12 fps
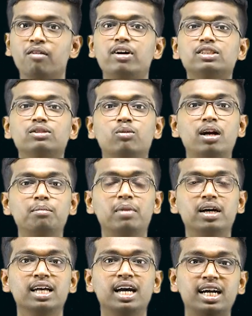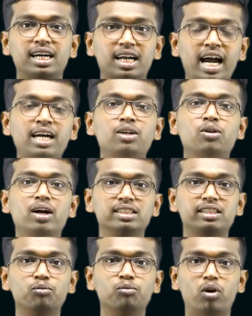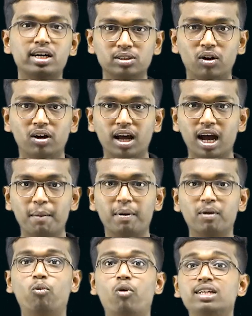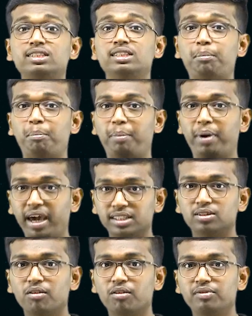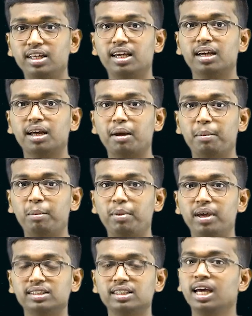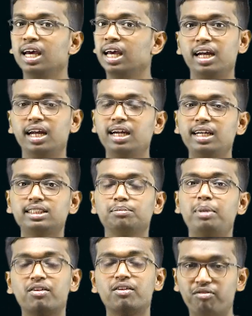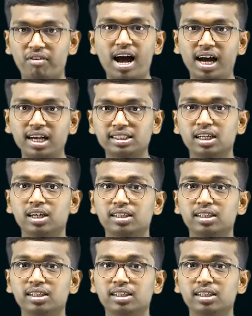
First 1 month, try to understand what's going to happen. What's the pace of the MBBS? It's a bit fast.